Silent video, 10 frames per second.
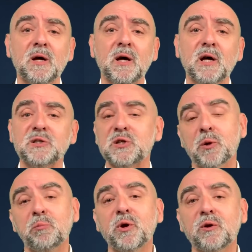It's in a
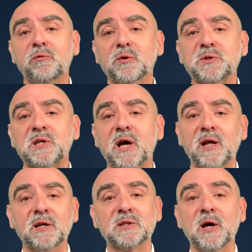beautiful
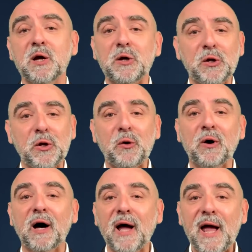setting, you know,
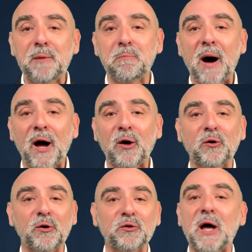an 8-mile
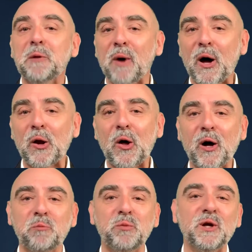or 10-mile
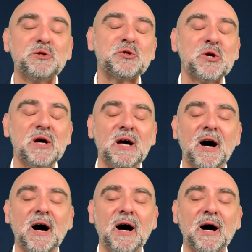long beach,
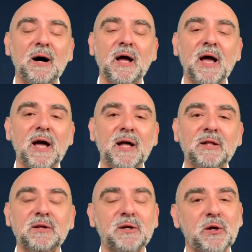
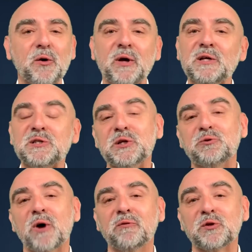and, you know, easy
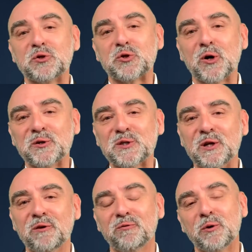drive to
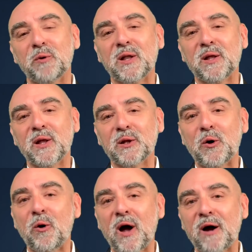Charleston if you want to then
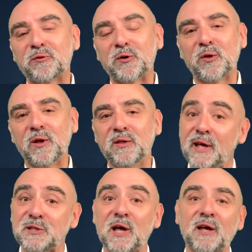go after the
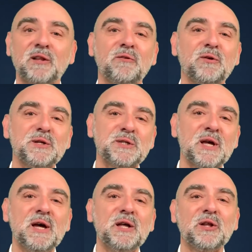day's activities
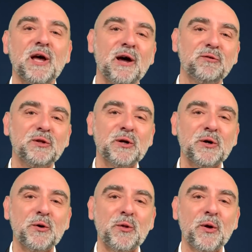to have
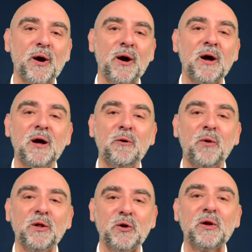dinner there
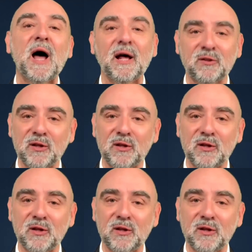when you're not